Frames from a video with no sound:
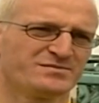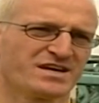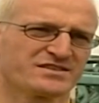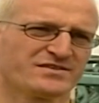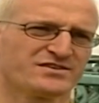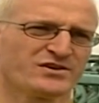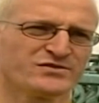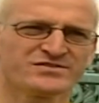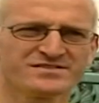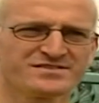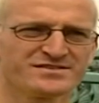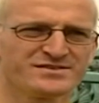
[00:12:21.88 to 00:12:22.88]
My first
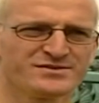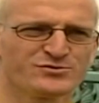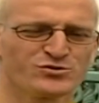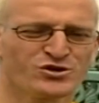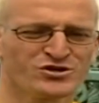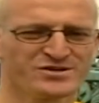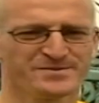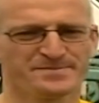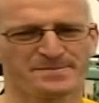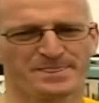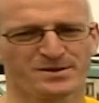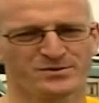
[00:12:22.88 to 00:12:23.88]
staircase run was
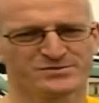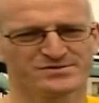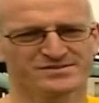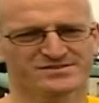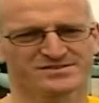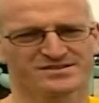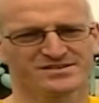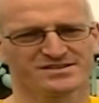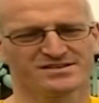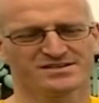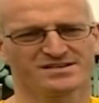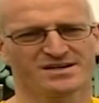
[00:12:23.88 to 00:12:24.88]
in äh, 2000 in
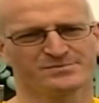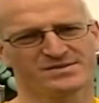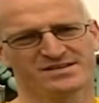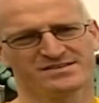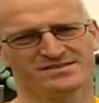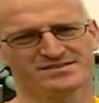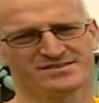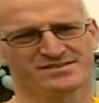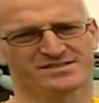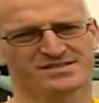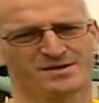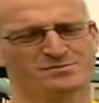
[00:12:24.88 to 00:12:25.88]
New York.
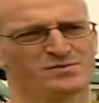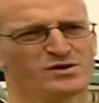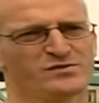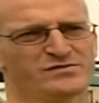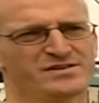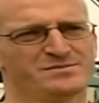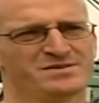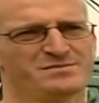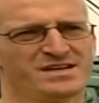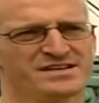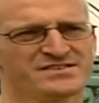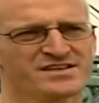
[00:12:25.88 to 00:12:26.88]
Then I
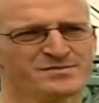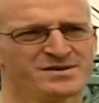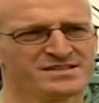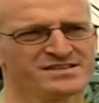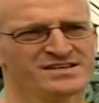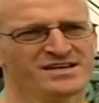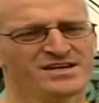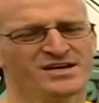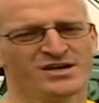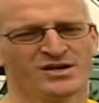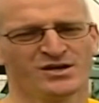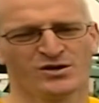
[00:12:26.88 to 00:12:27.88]
participated at the Malaysian
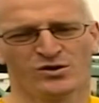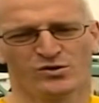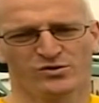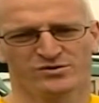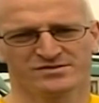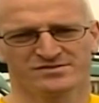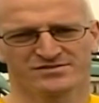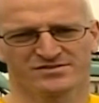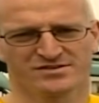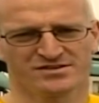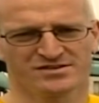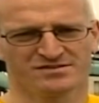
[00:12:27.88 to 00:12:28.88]
Staircase Run World äh,
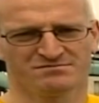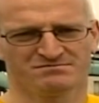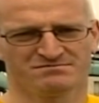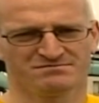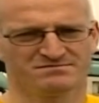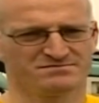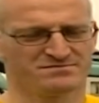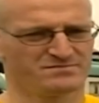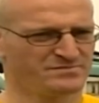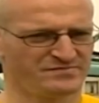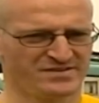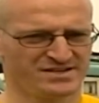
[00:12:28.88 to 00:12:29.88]
Championships.
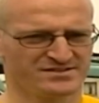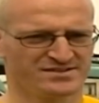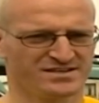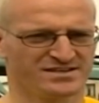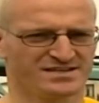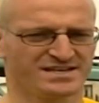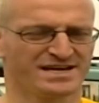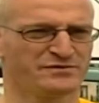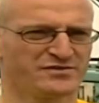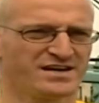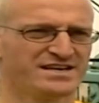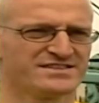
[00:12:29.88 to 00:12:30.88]
And during the
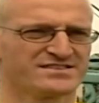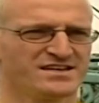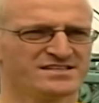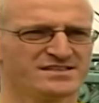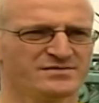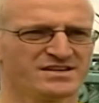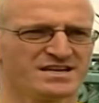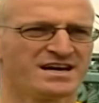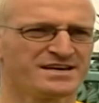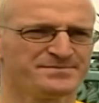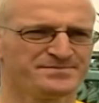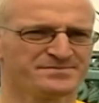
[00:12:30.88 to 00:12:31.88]
running free time,
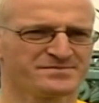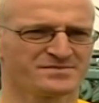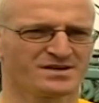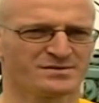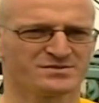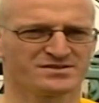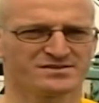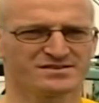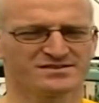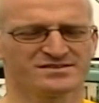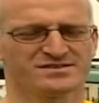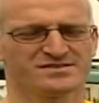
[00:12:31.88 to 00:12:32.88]
I did several
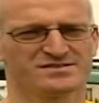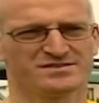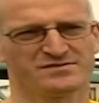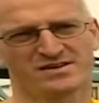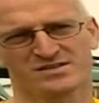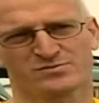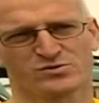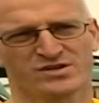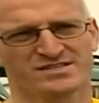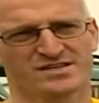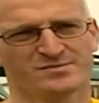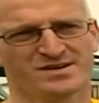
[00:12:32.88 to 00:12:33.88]
projects, like the
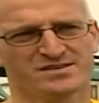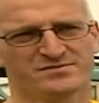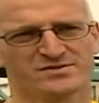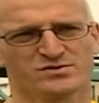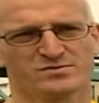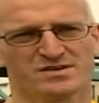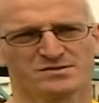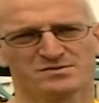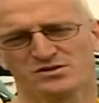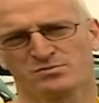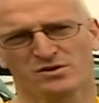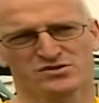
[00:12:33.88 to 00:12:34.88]
first climb of
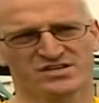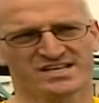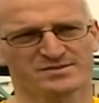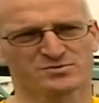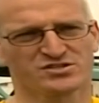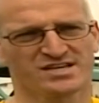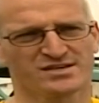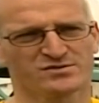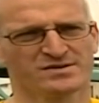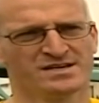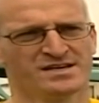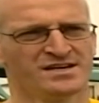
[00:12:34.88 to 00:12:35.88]
Europe's highest office
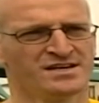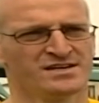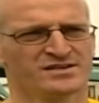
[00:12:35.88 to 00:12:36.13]
building